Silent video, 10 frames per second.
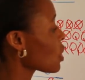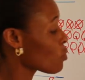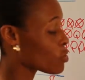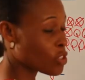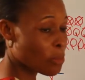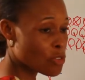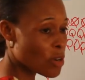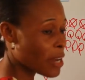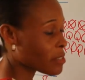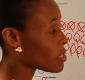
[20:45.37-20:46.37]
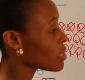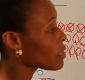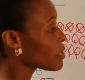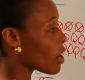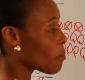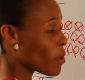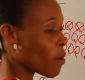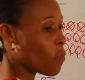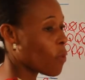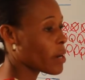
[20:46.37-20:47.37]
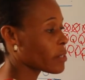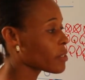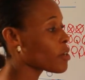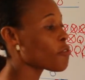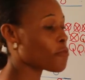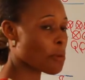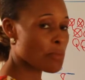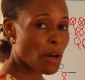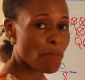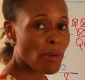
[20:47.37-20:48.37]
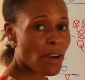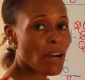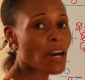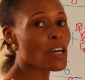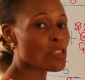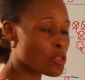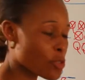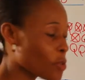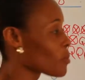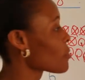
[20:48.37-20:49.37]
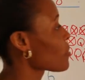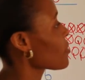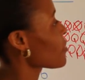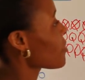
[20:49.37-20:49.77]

We subtract number 1 from number 2.